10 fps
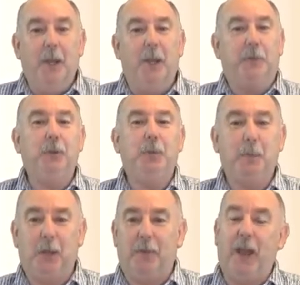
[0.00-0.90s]
And a few
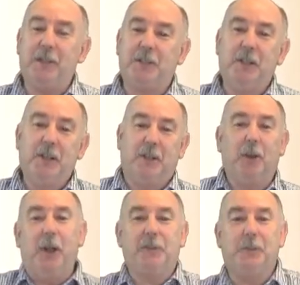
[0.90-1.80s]
people have asked,
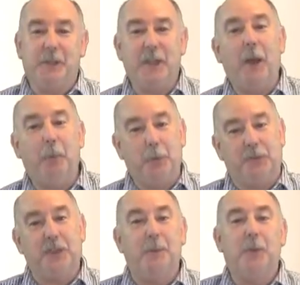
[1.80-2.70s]
can I have some examples
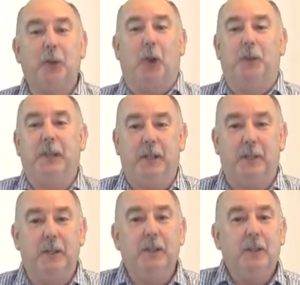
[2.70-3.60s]
of some of the
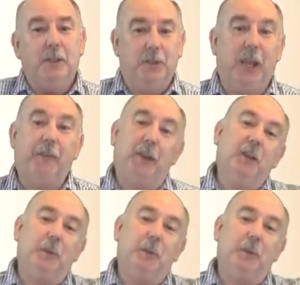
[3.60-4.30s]
content you cover?